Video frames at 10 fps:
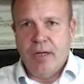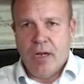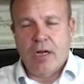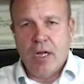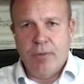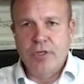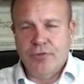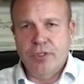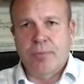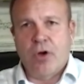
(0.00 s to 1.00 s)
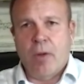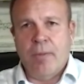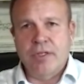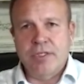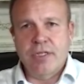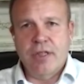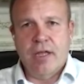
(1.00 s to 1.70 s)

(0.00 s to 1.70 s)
a couple different departments